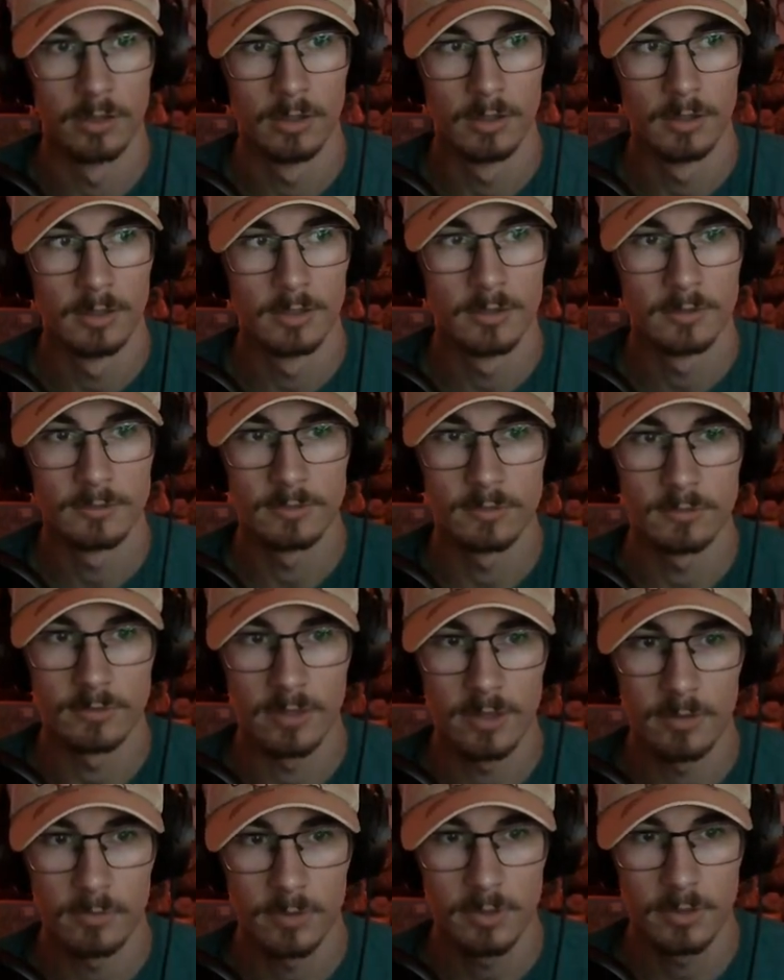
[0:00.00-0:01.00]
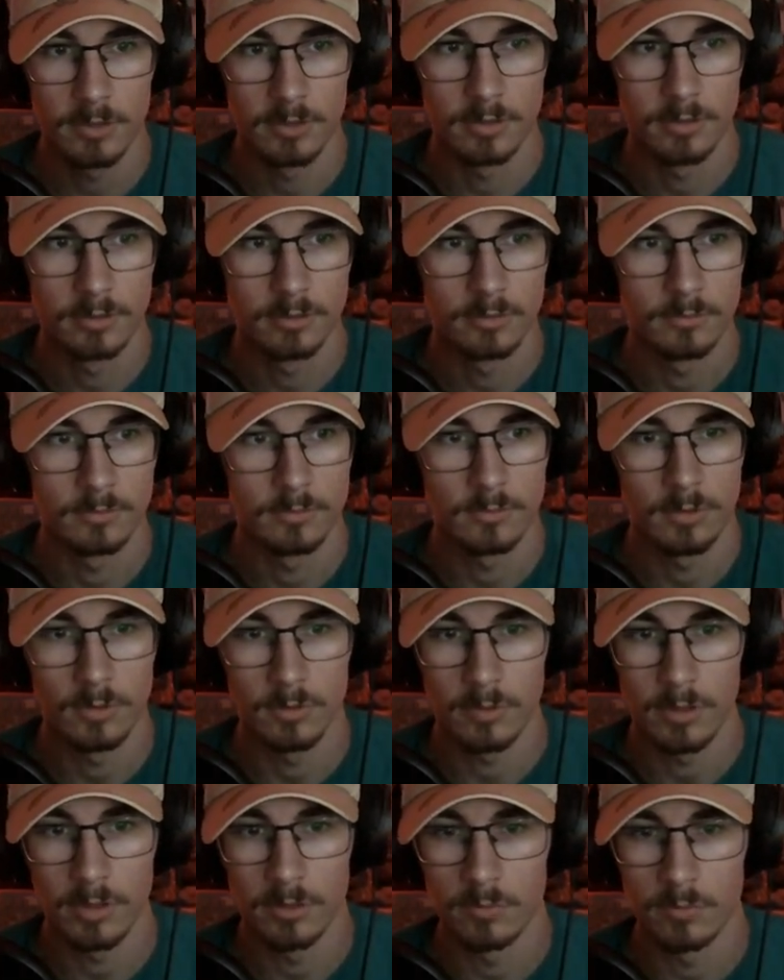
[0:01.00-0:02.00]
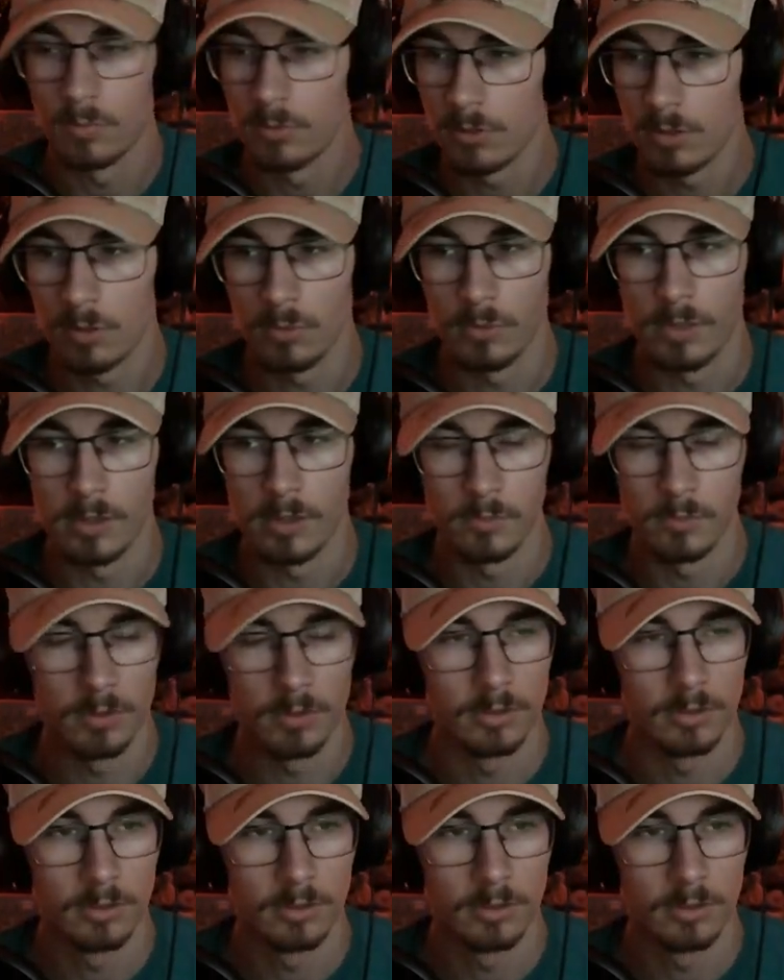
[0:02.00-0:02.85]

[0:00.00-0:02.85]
It says that way? Okay, we'll go that way.